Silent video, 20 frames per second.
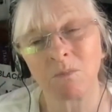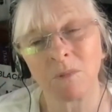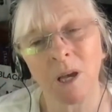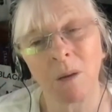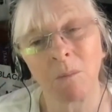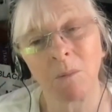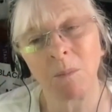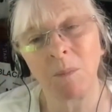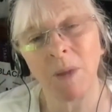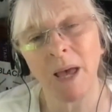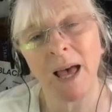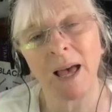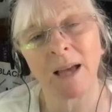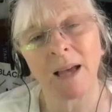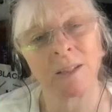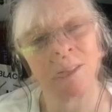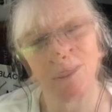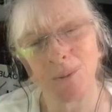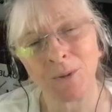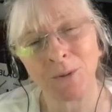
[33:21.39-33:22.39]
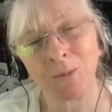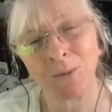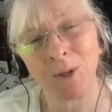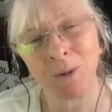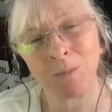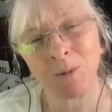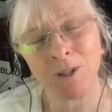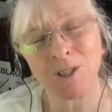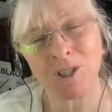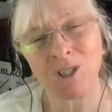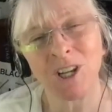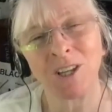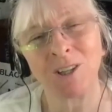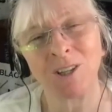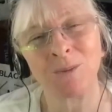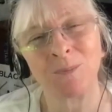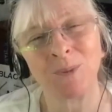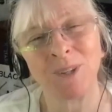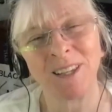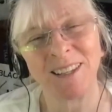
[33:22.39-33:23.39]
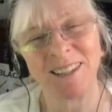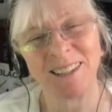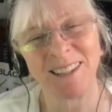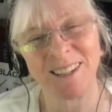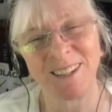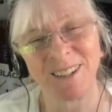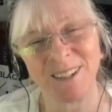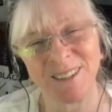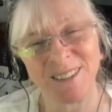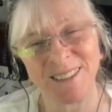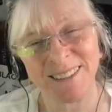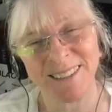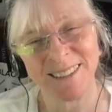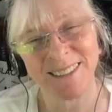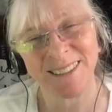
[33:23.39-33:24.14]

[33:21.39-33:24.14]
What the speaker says: coming back. We appreciate you being here.